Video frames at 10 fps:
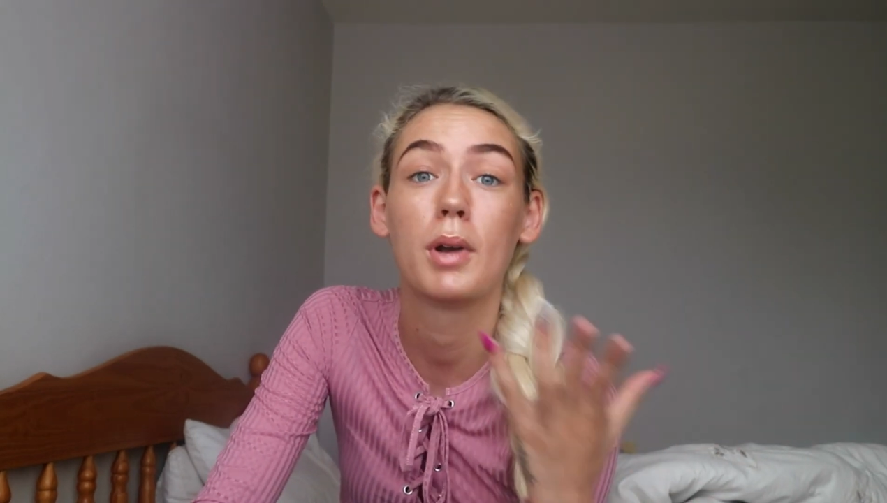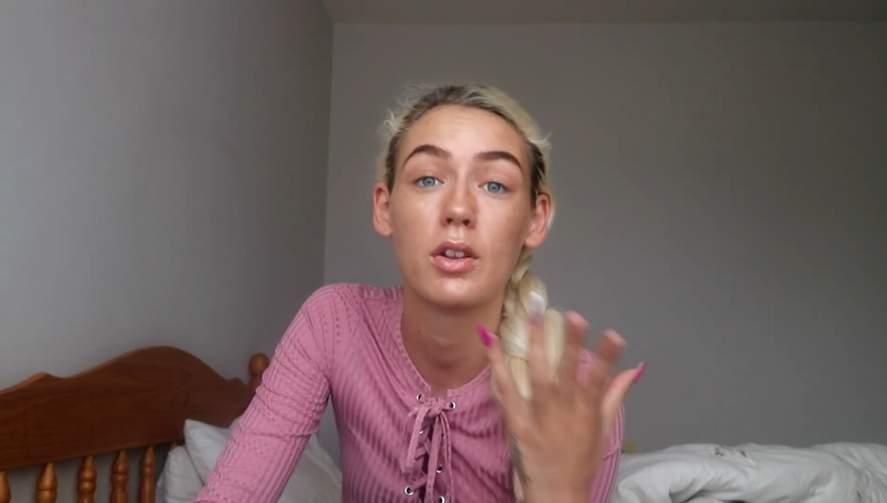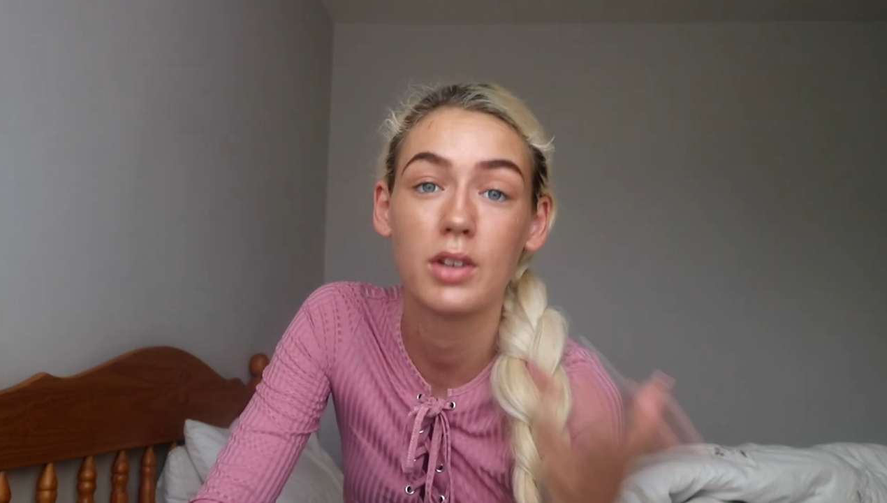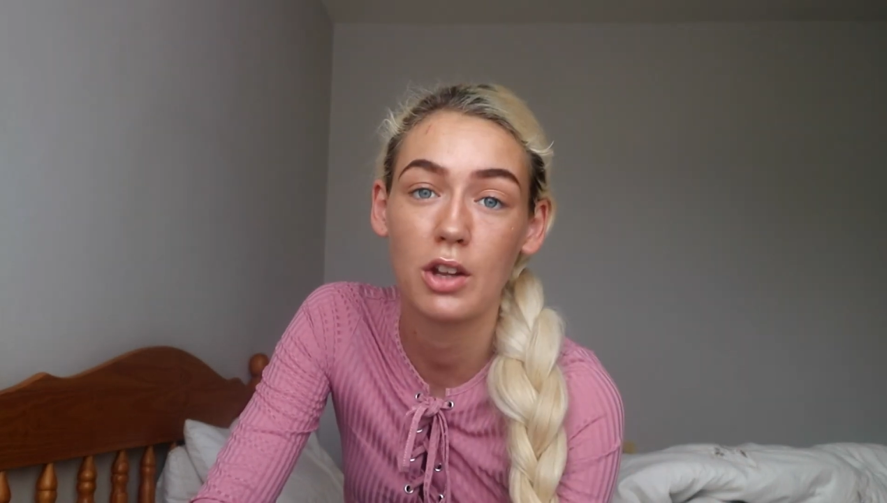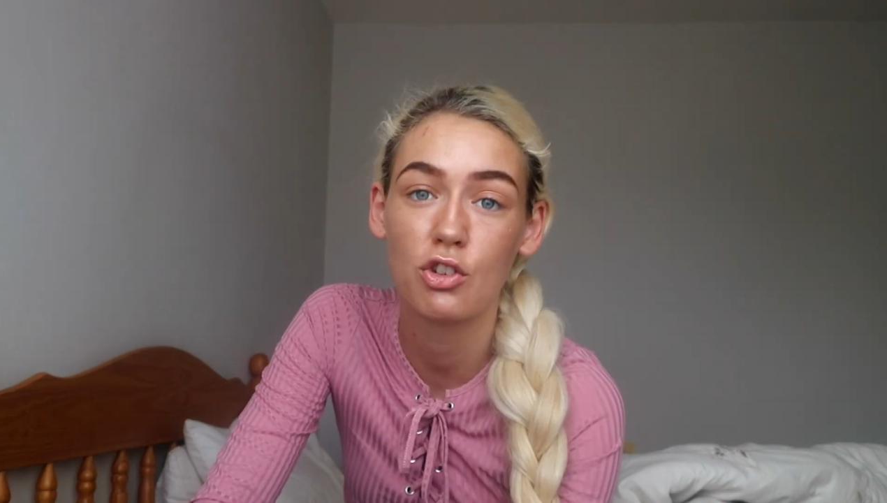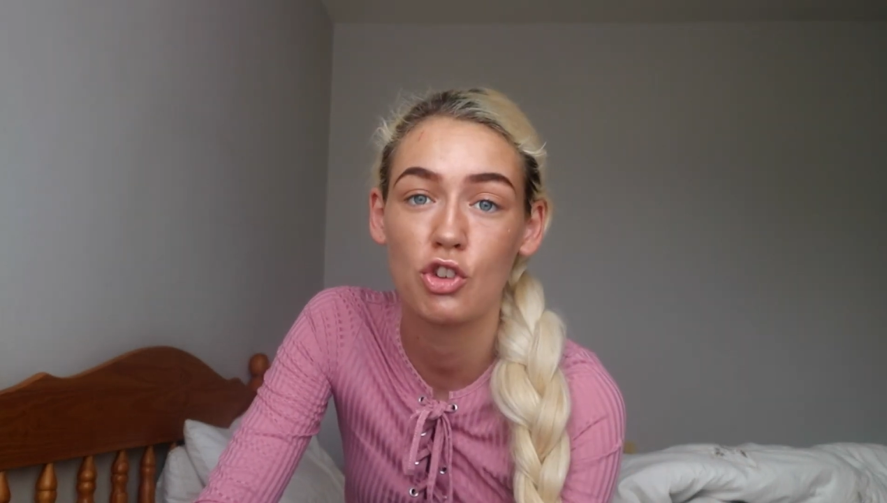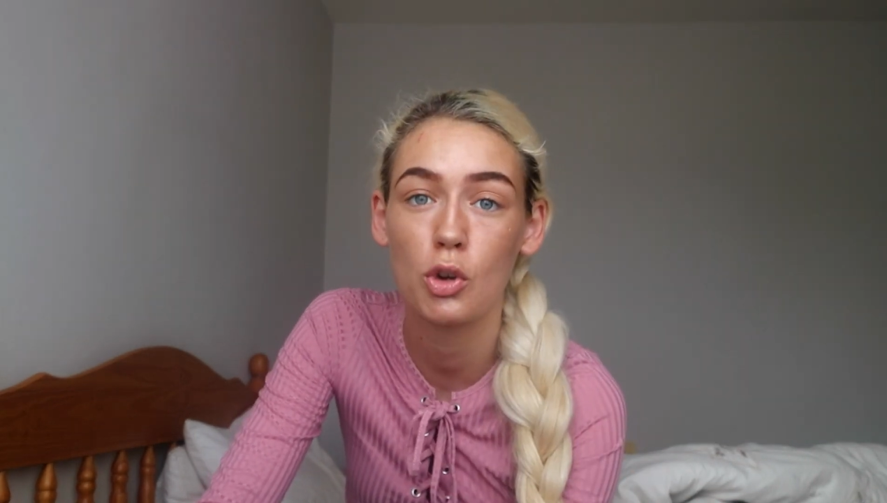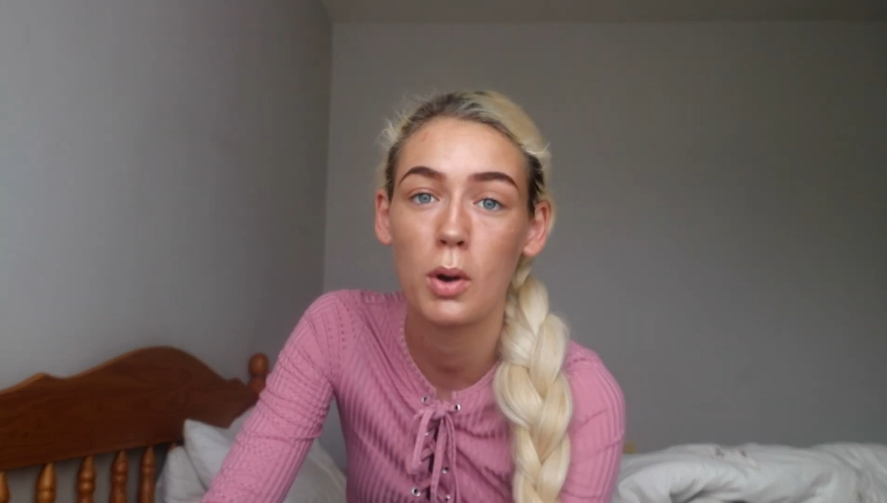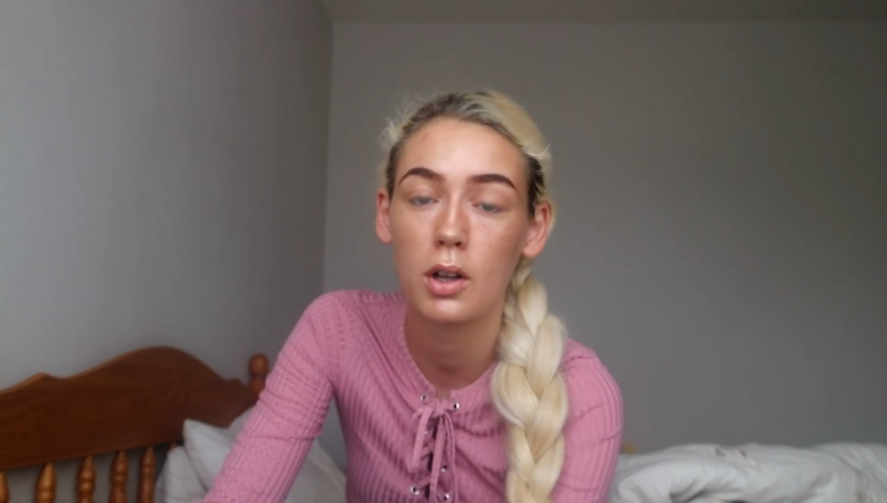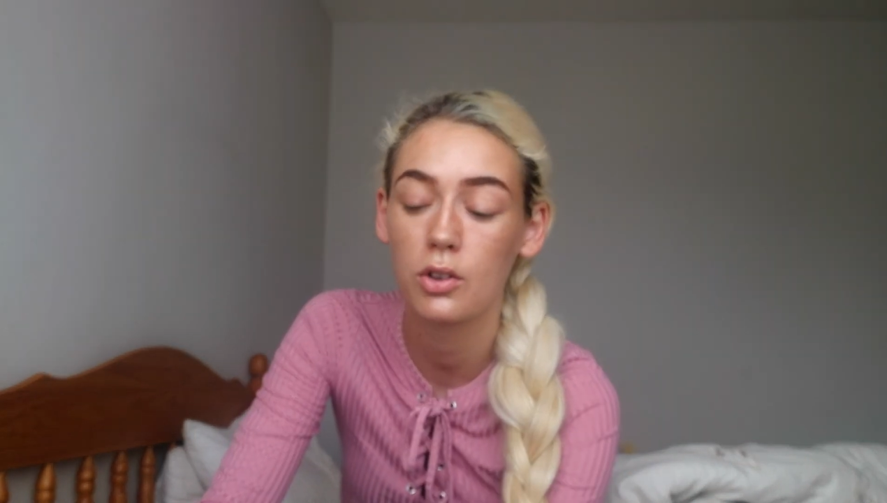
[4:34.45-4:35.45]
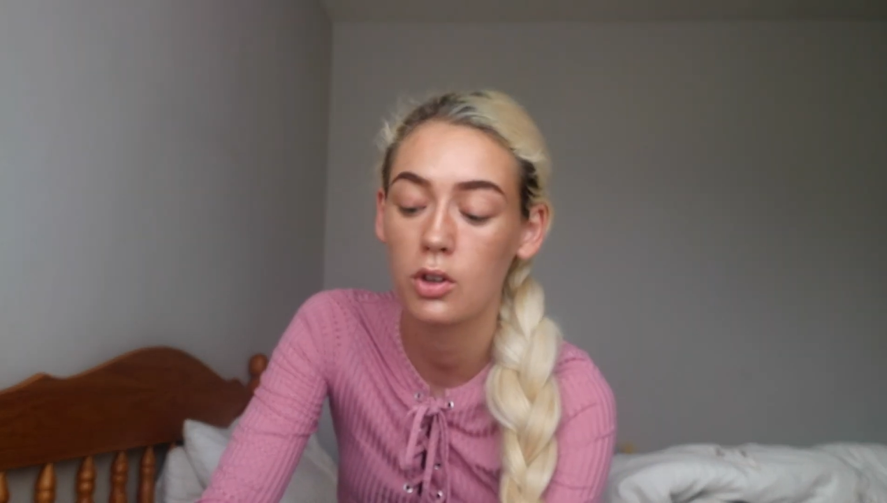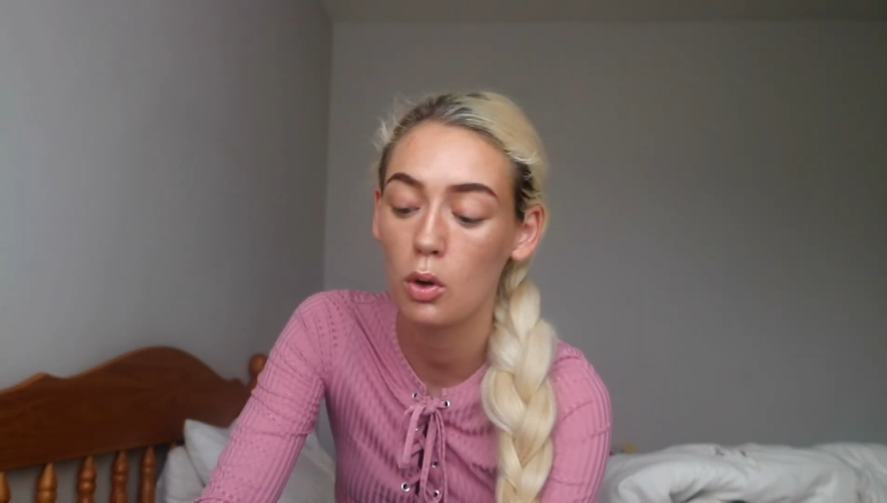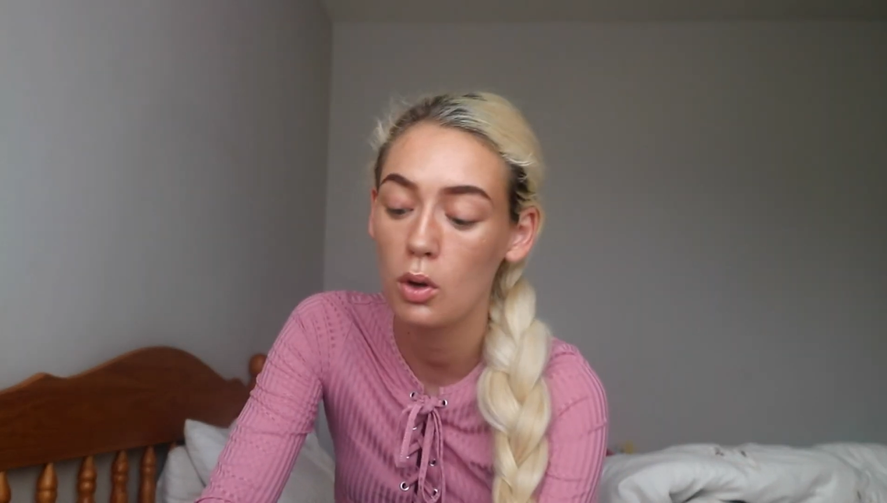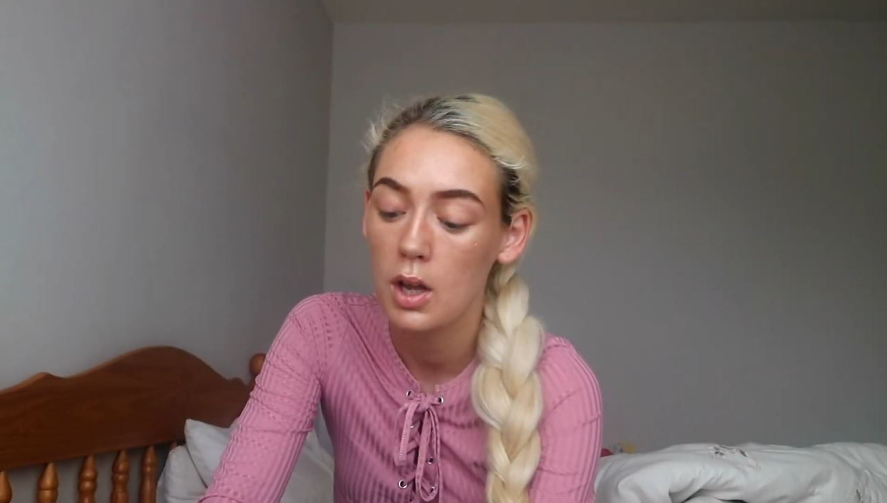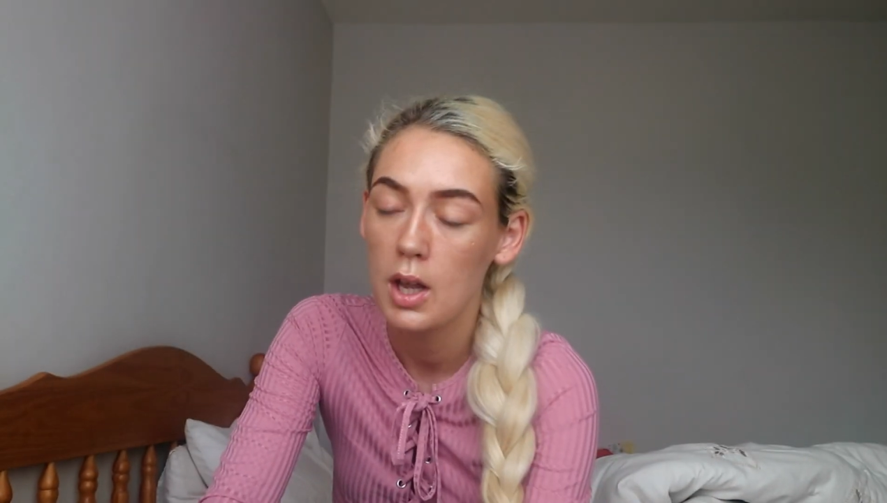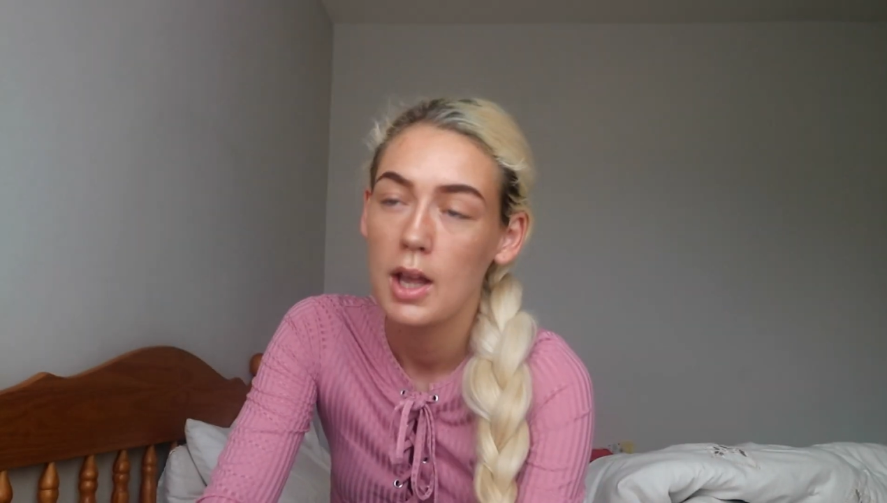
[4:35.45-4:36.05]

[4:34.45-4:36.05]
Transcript: because that's due also.